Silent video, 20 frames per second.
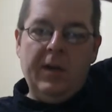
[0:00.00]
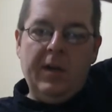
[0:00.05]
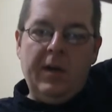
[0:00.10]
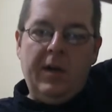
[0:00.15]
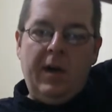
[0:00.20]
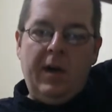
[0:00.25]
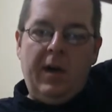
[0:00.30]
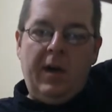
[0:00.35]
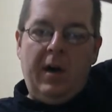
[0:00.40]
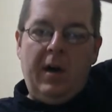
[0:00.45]

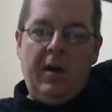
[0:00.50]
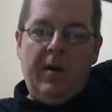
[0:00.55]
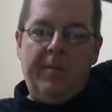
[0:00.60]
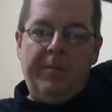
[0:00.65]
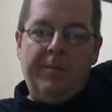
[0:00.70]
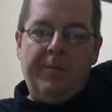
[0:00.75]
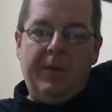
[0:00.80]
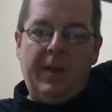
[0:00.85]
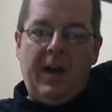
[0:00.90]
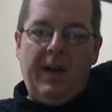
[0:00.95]

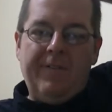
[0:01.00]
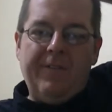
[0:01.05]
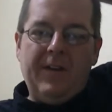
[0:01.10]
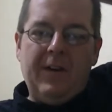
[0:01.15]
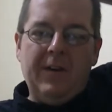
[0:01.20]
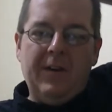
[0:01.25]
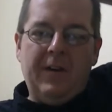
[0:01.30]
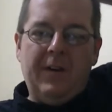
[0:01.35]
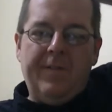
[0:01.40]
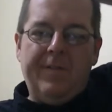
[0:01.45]
I
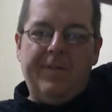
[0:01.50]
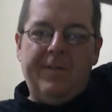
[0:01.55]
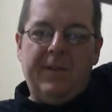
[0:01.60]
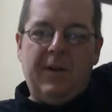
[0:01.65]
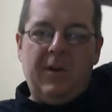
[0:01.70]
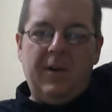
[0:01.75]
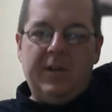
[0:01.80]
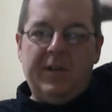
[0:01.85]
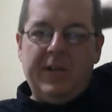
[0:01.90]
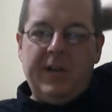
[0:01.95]
found enough
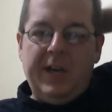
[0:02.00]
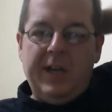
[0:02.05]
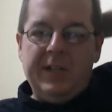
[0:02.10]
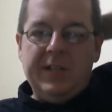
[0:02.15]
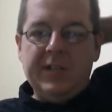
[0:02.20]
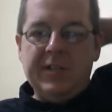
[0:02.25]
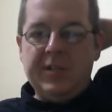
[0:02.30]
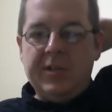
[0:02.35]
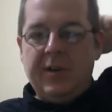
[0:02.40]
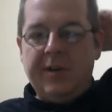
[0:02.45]
arcade
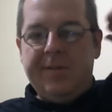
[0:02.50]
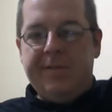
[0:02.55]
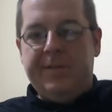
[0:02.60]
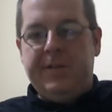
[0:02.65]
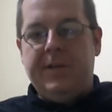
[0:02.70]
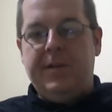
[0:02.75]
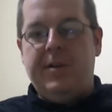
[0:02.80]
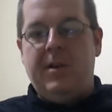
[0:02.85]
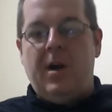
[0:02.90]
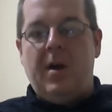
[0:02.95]
stuff
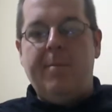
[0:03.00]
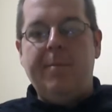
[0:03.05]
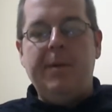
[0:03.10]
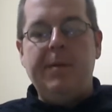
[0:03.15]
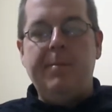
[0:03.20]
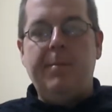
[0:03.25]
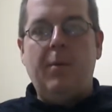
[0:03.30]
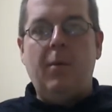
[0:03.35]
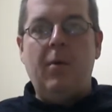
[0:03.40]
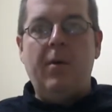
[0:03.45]
to not
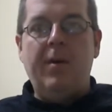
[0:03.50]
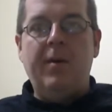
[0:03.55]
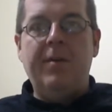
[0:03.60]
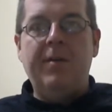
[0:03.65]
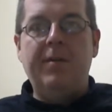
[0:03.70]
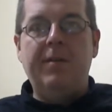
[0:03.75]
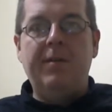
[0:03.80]
be bored.